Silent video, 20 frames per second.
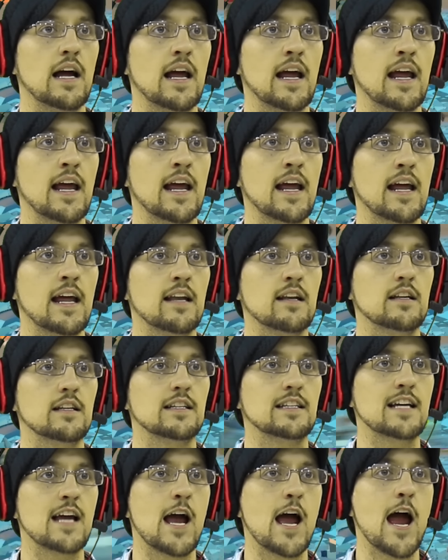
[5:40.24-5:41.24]
And
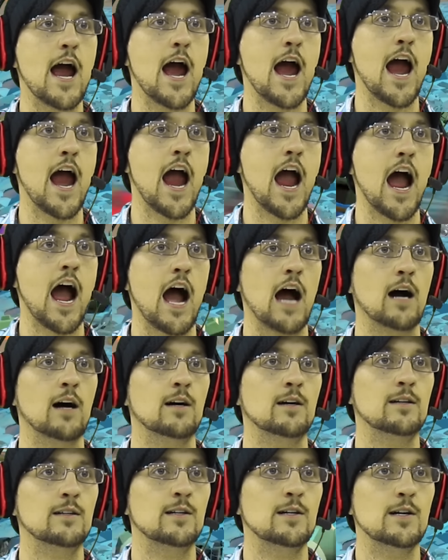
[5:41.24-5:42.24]
yeah,
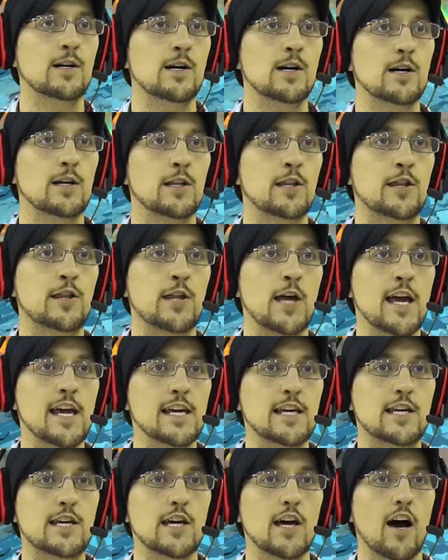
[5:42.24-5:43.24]

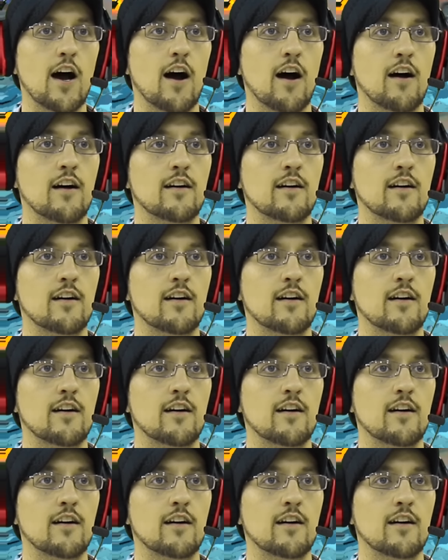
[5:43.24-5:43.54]
thank you.